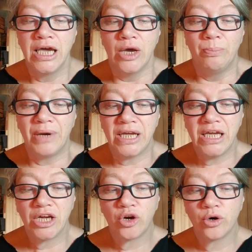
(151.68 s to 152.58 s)
But
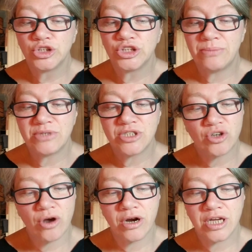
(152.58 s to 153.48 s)
he encouraged them to
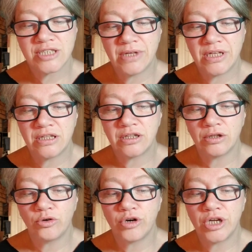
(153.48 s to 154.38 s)
start, explaining that the
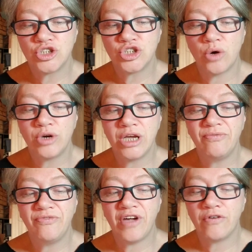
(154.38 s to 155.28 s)
Lord had shown
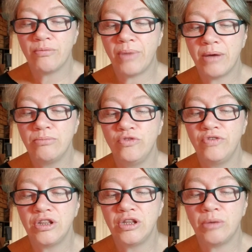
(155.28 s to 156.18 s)
him favor by
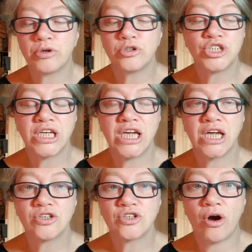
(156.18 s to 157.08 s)
moving the Persian
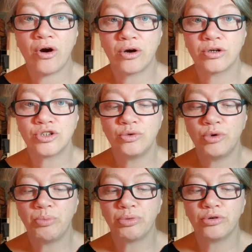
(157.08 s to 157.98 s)
king's heart
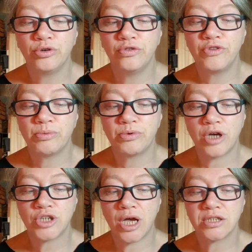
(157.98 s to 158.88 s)
to approve the
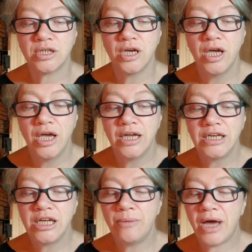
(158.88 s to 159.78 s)
project.
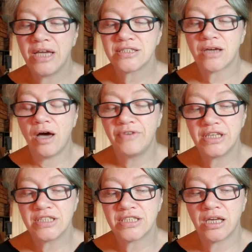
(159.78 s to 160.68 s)
Nehemiah's
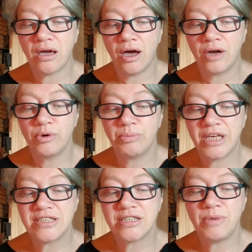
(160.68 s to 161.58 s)
confidence in God
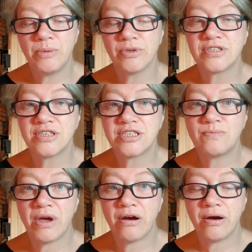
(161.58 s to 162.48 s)
replaced the people's
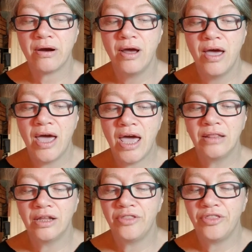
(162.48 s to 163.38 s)
despair
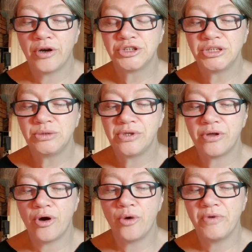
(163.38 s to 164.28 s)
and lethargy with
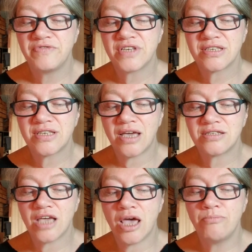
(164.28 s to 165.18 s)
the hope of
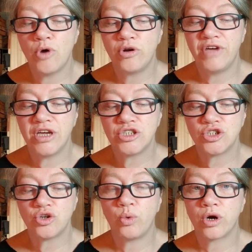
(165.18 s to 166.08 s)
success and
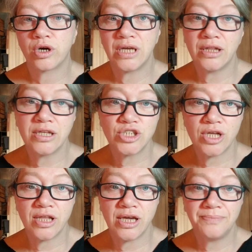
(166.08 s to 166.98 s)
motivation to work
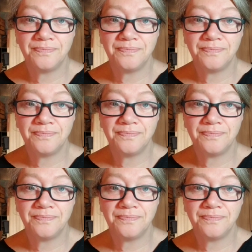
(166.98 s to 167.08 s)
diligently.